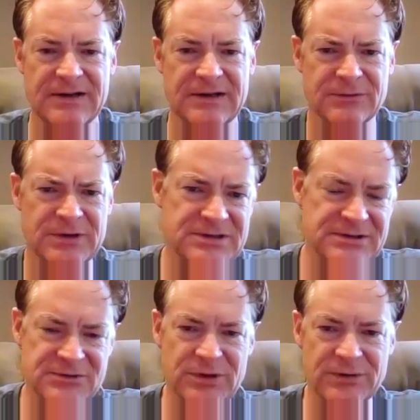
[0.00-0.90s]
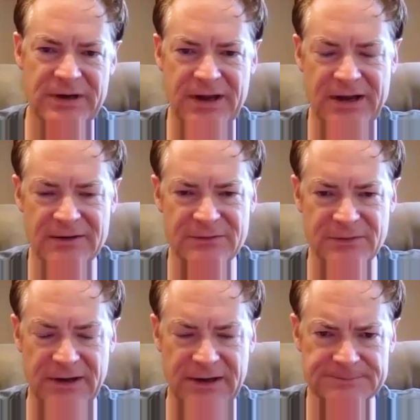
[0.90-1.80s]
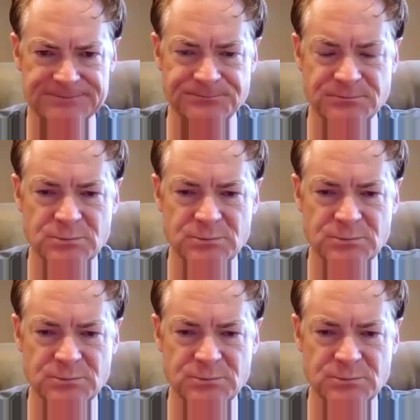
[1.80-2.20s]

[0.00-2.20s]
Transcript: in regions where we have um,